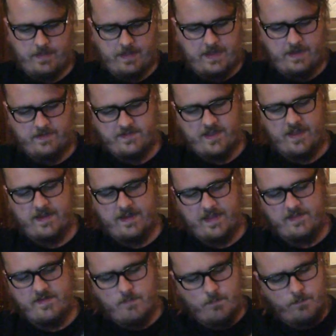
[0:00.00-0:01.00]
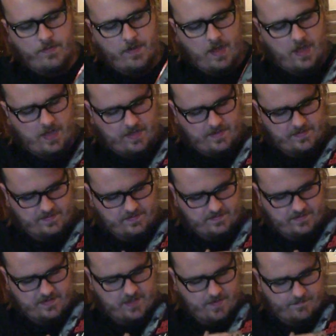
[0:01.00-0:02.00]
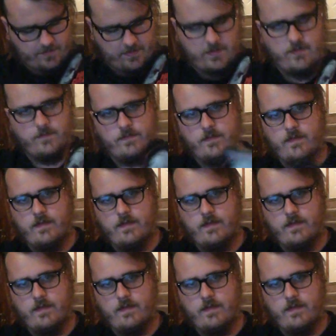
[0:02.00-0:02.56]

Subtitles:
and it's got nice embossed cover,